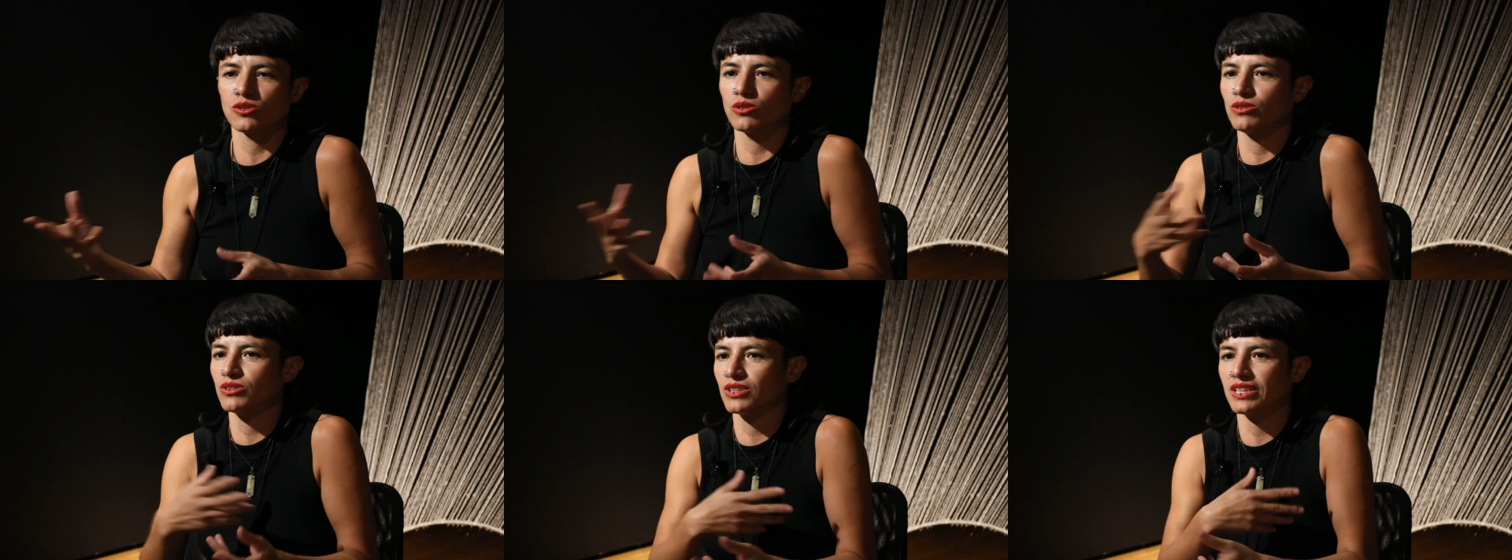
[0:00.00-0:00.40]

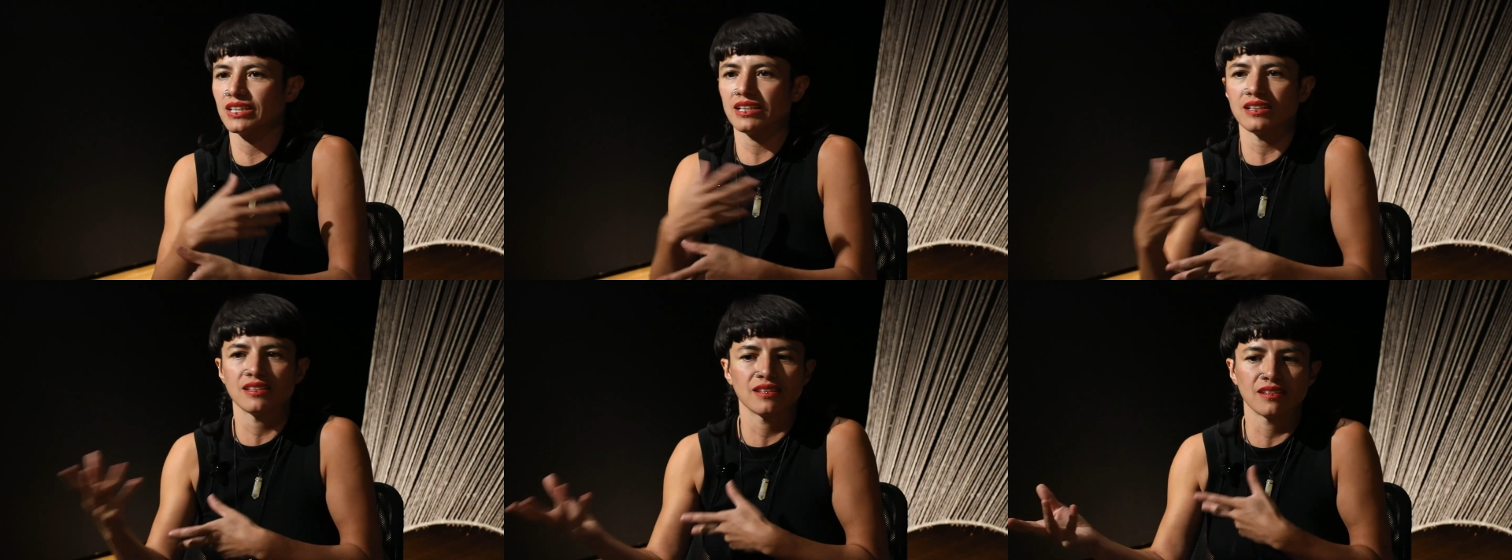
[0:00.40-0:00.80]
for
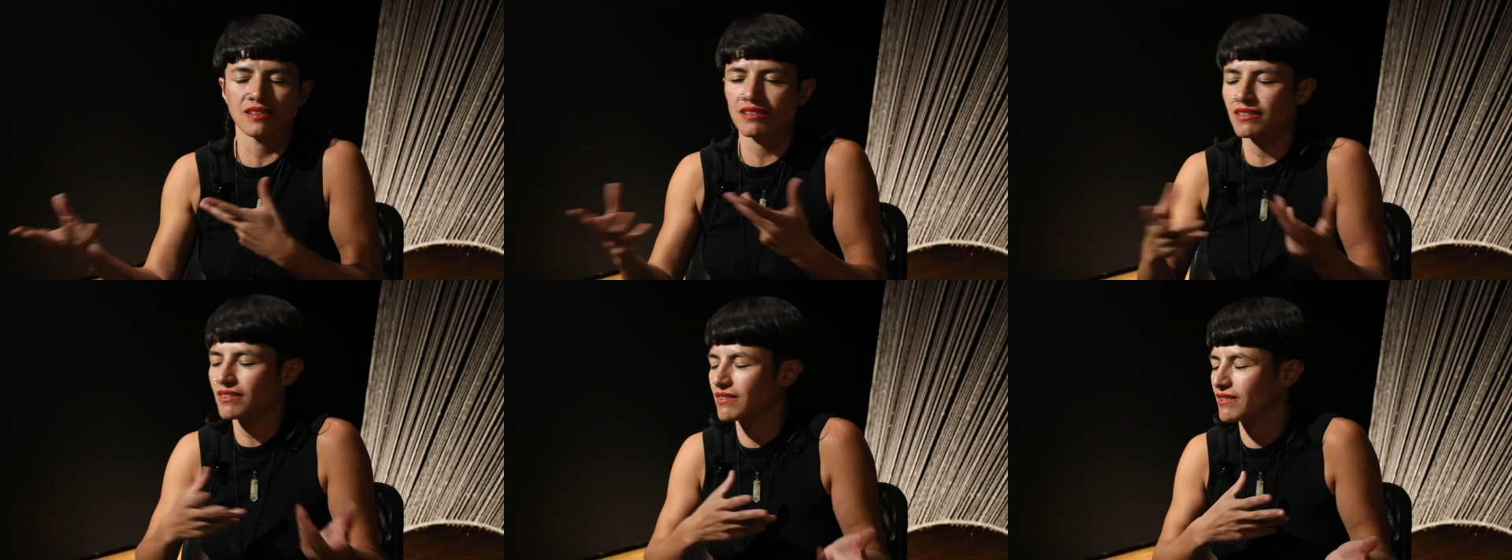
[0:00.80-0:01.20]

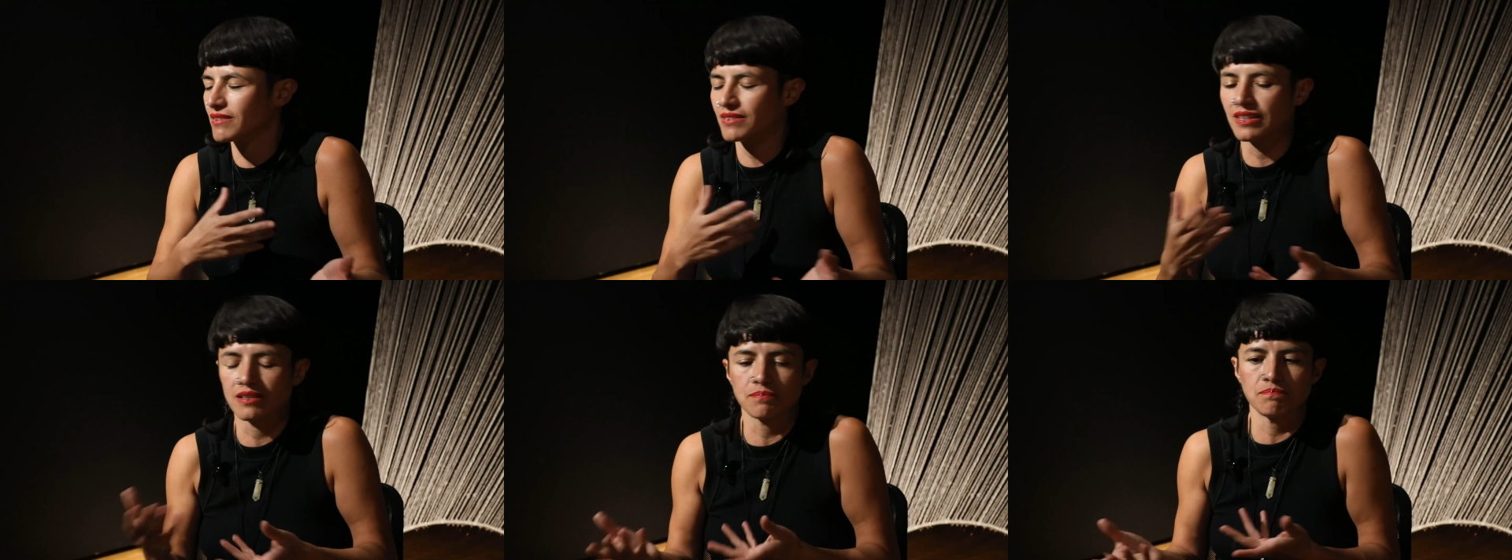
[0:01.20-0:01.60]
electronics
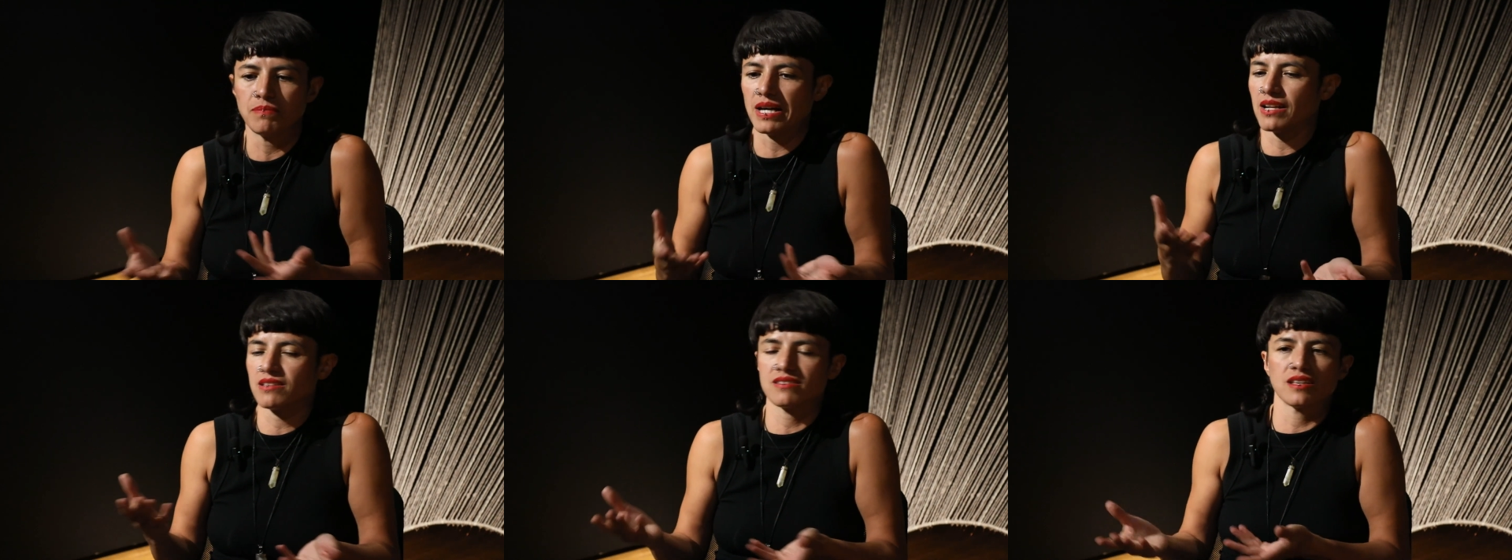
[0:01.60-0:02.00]
or to
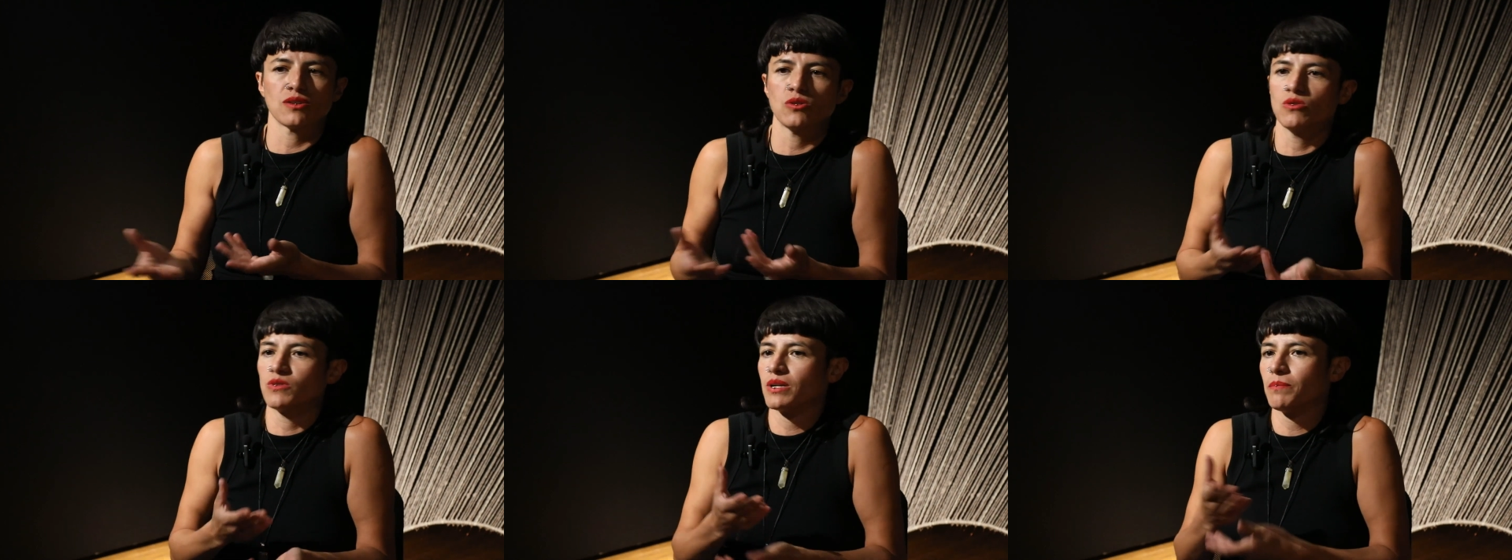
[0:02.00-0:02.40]

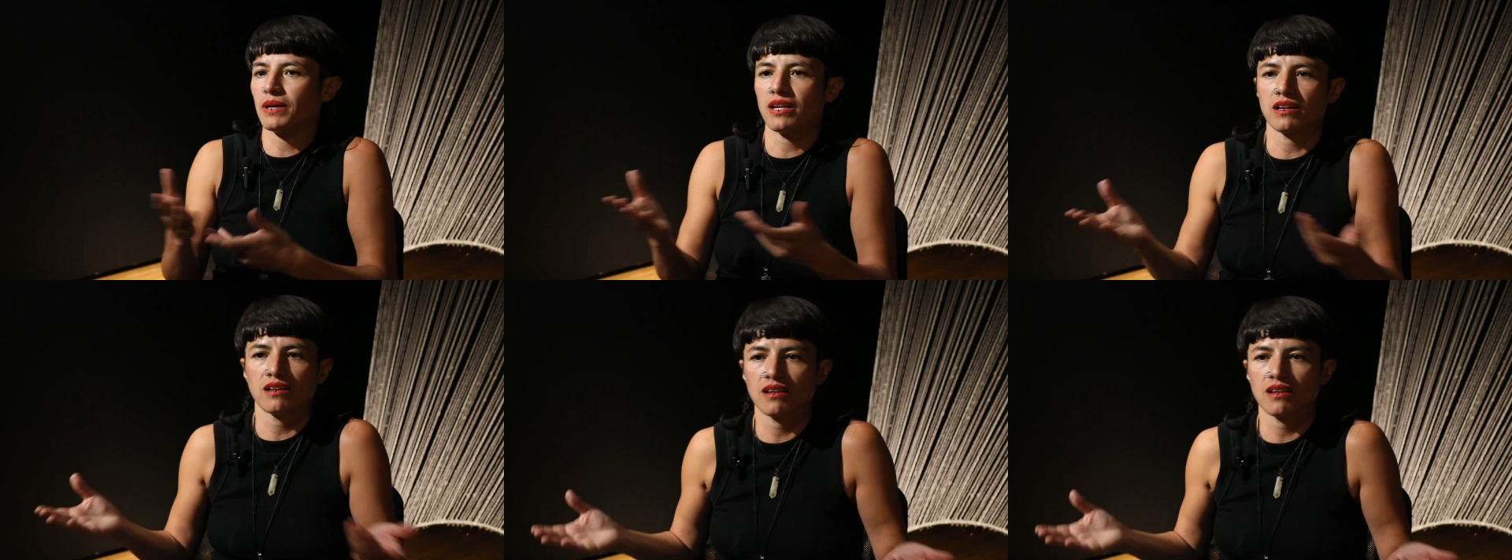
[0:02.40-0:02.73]
create a